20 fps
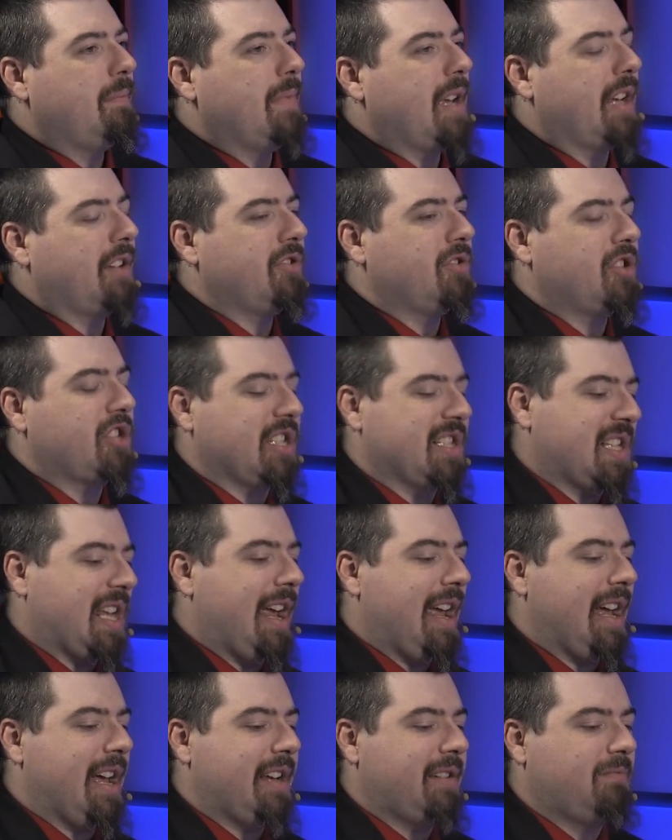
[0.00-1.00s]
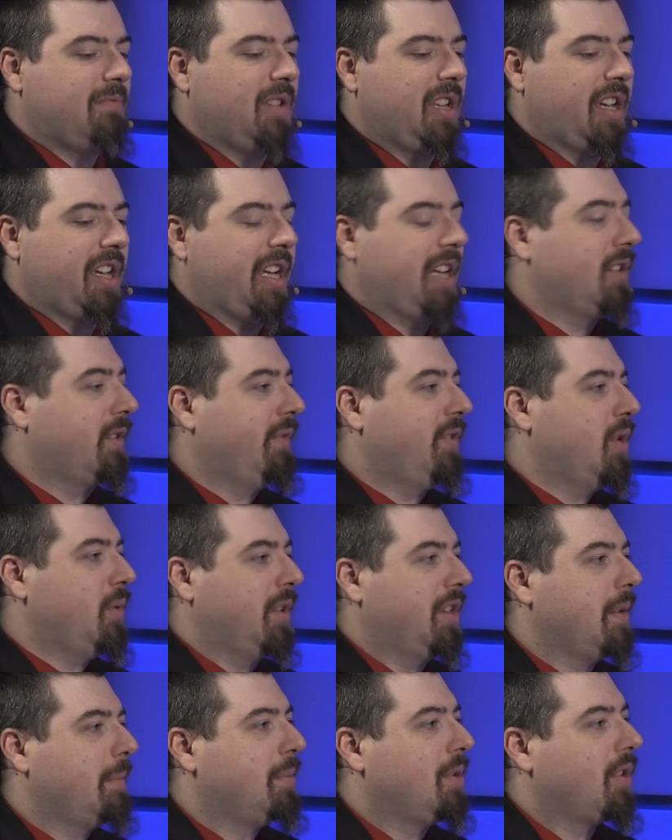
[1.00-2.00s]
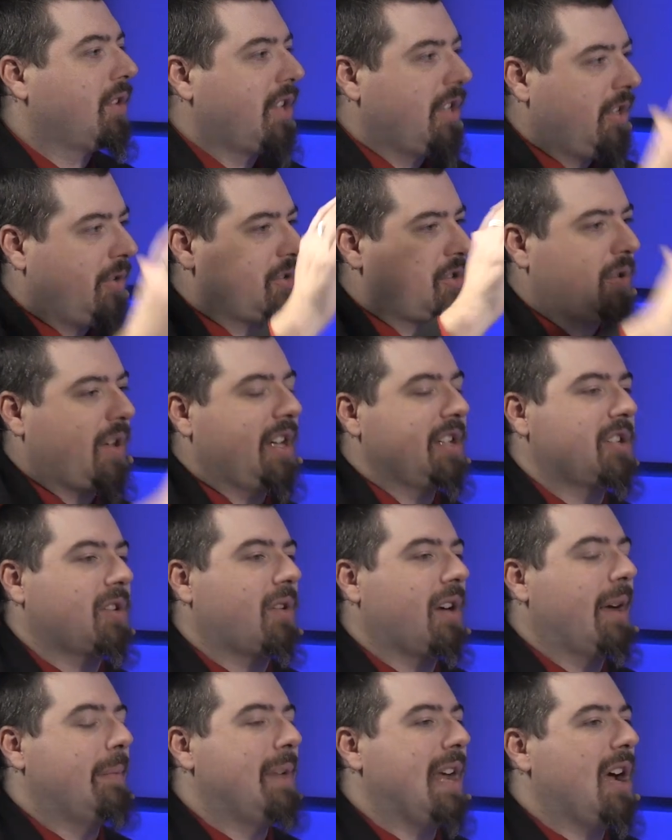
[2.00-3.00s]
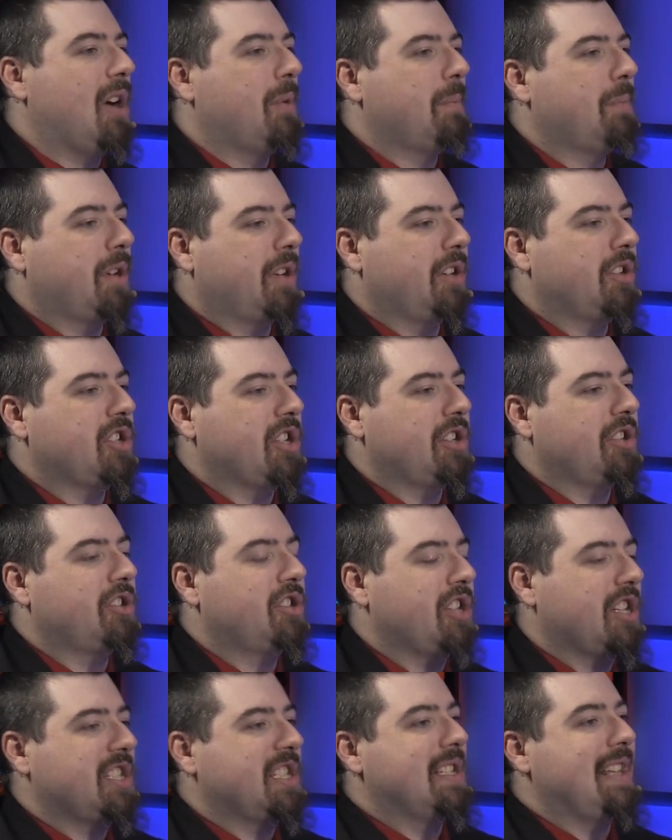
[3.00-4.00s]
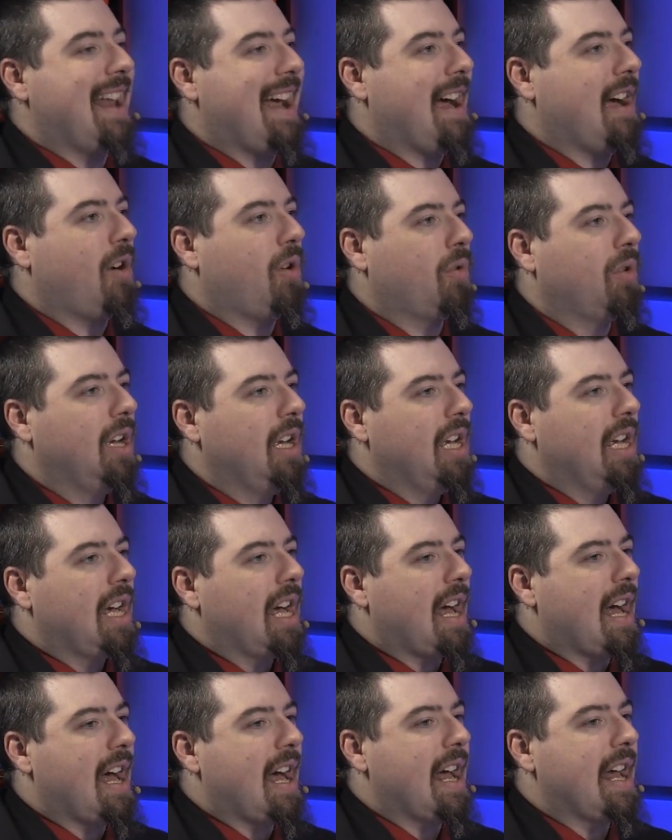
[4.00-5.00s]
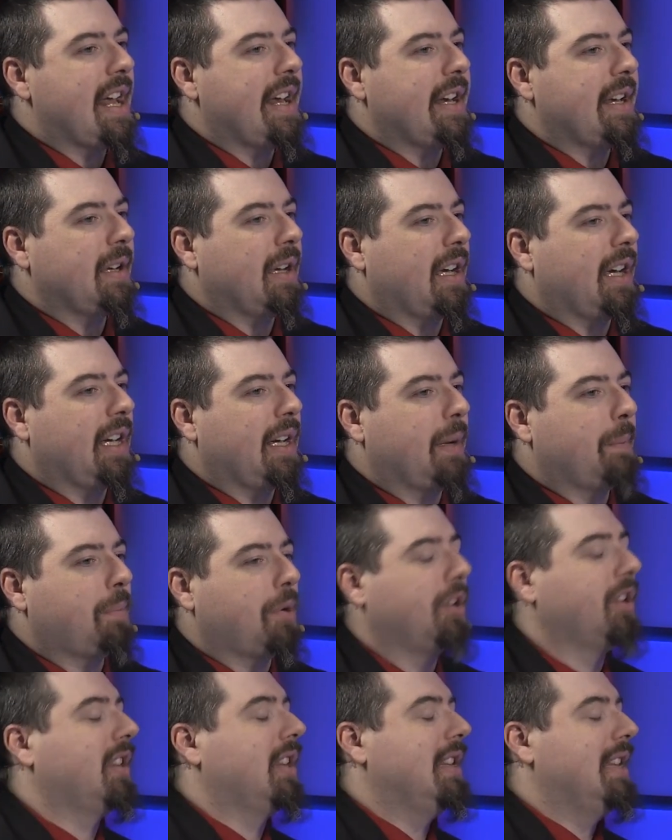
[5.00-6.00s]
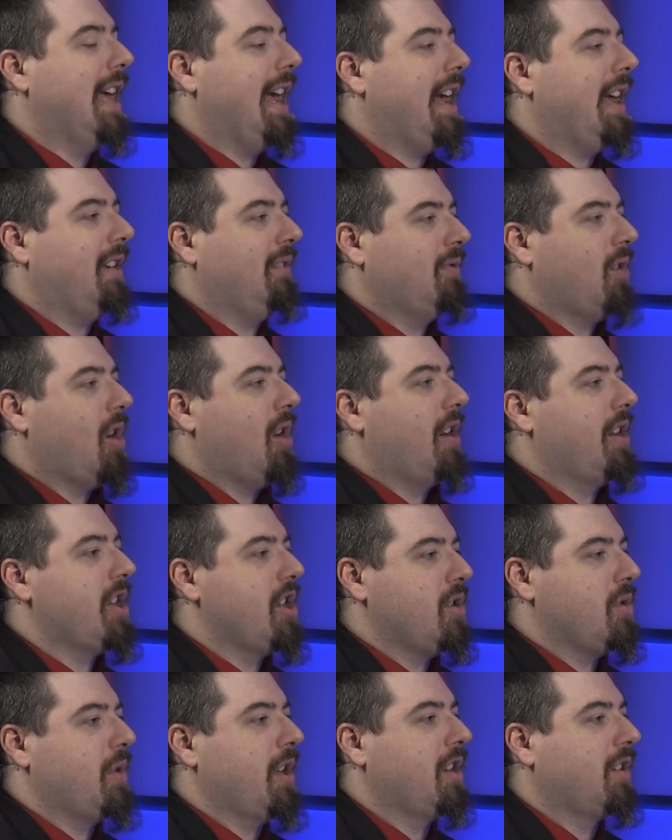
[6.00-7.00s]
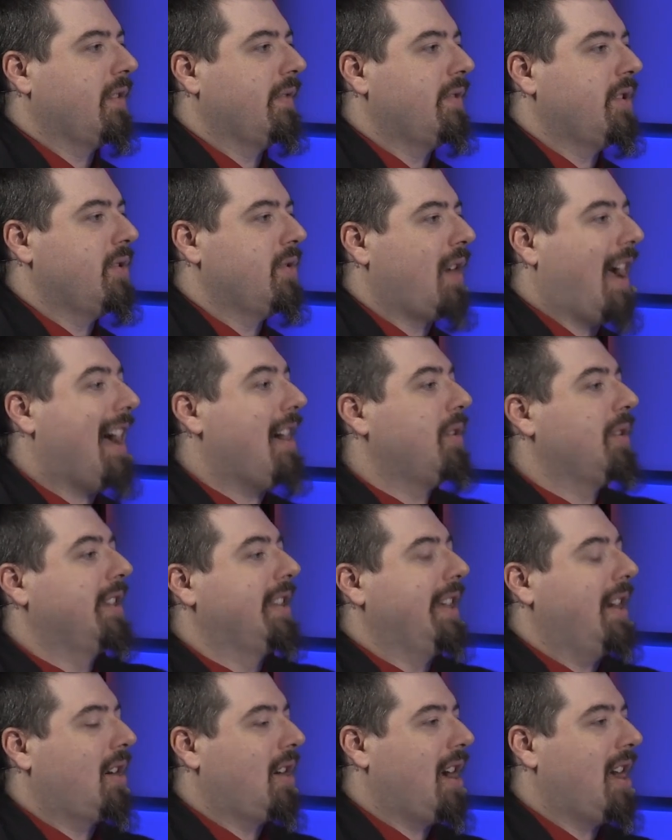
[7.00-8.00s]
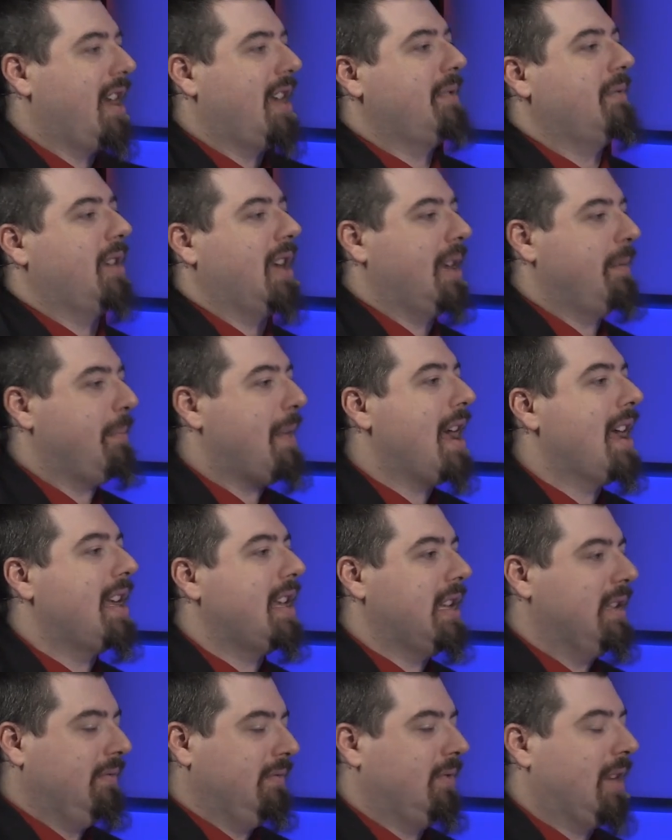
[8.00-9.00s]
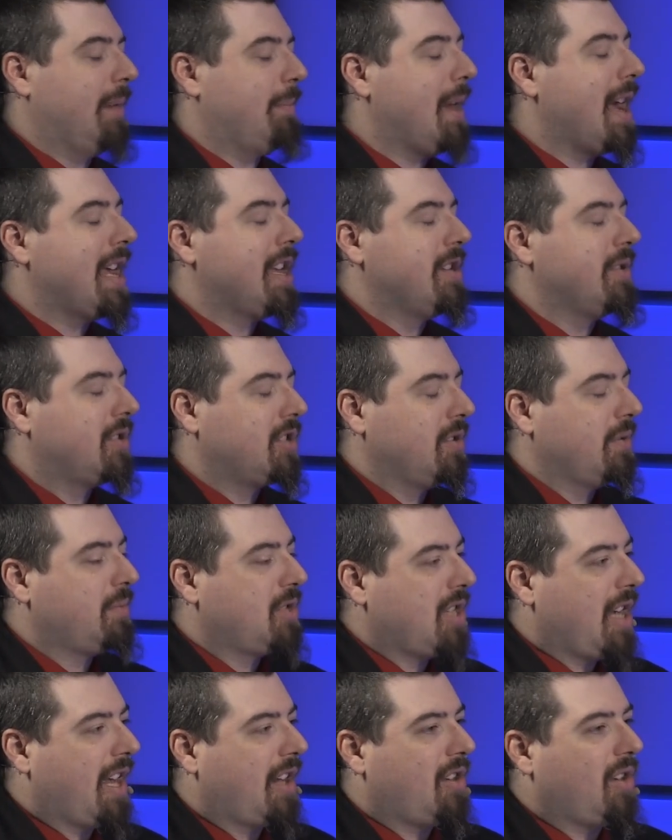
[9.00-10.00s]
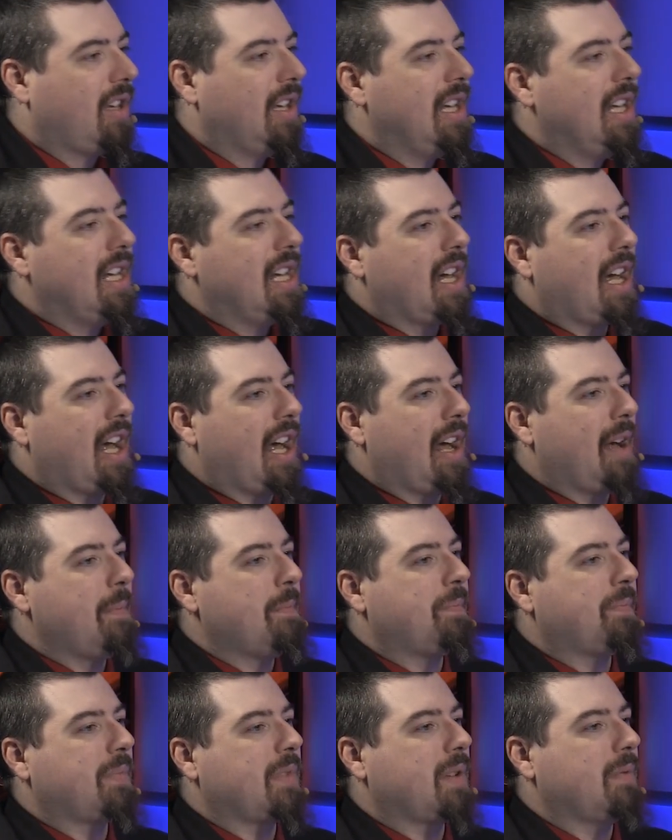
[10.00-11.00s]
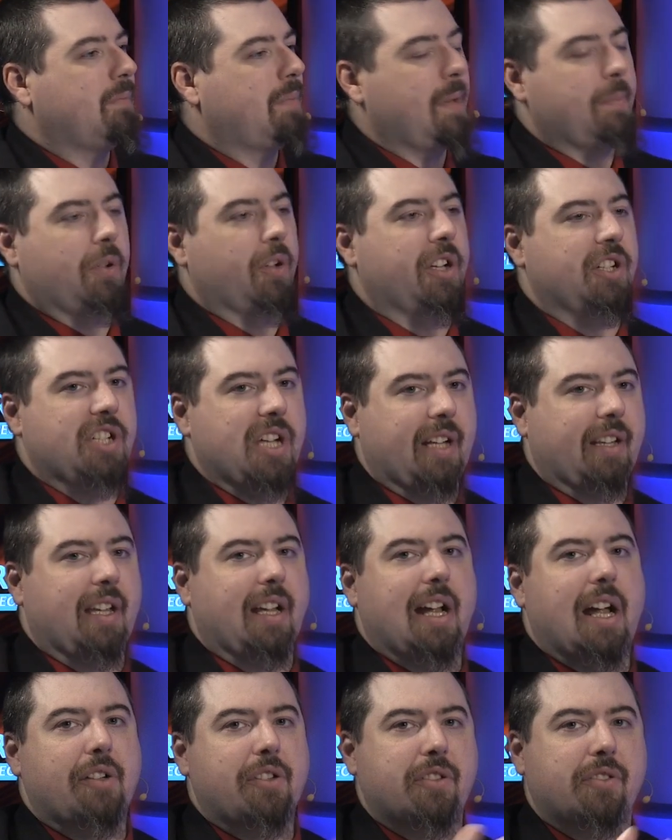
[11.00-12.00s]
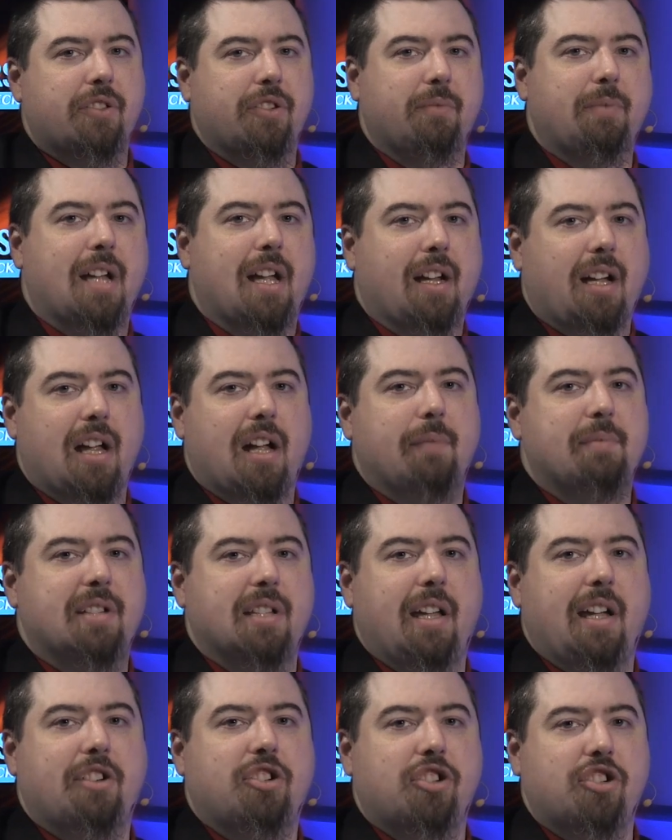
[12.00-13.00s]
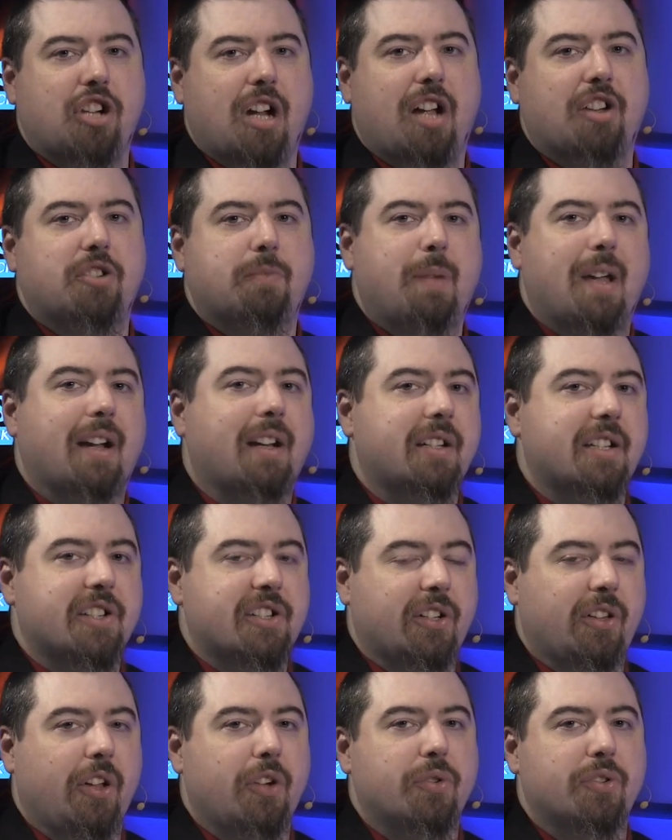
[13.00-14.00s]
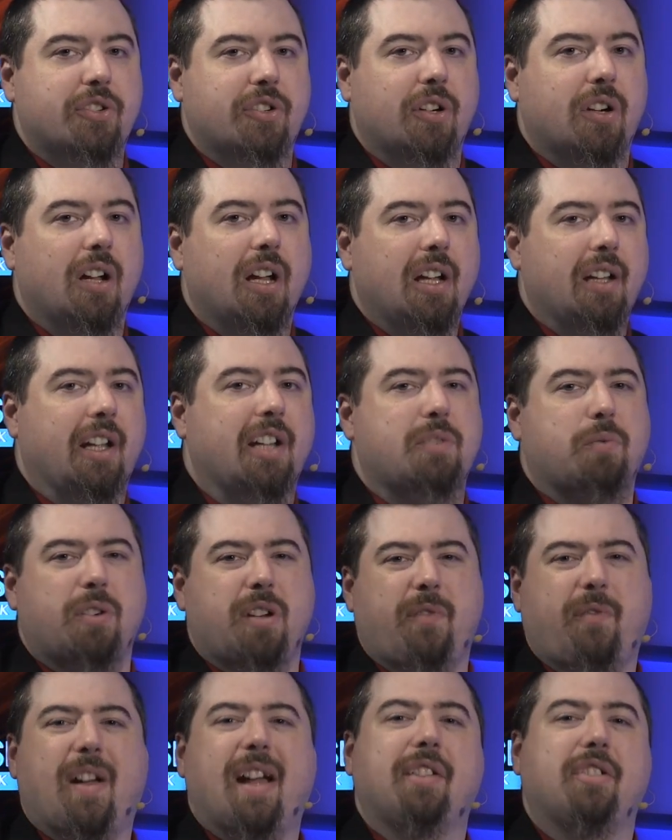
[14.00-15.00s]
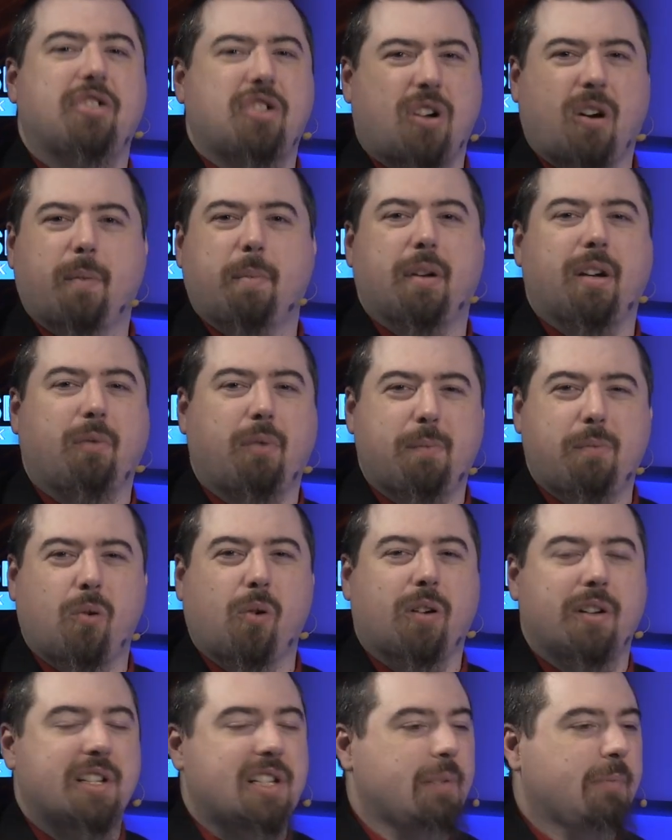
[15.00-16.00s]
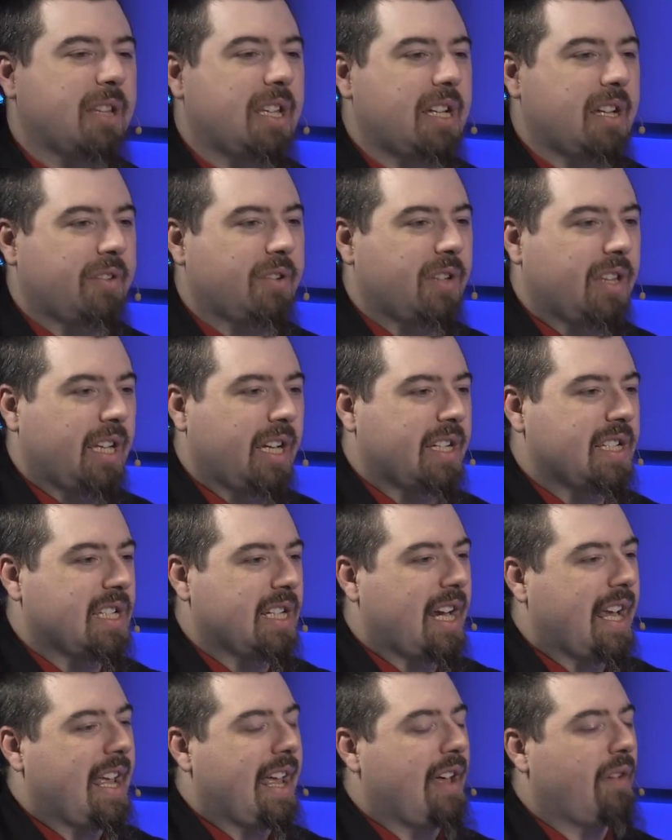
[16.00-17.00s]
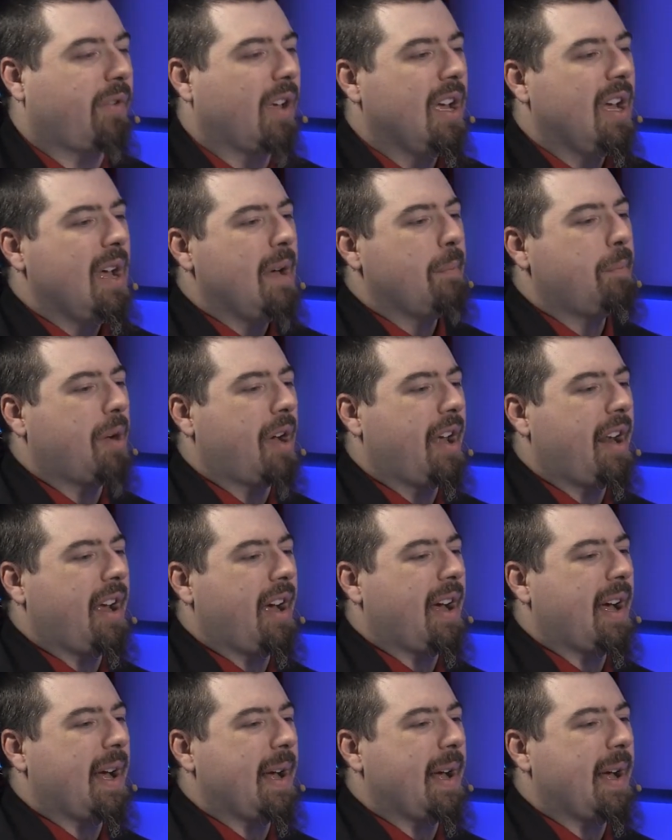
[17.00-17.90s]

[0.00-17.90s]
And just had the interview in the book, transcribed out. But just now, I put that audio interview out there on my YouTube channel. People could check that out, youtube.com/JoshPeckDisclosure. That's where you find the sharpening report and some of the other things that I have. But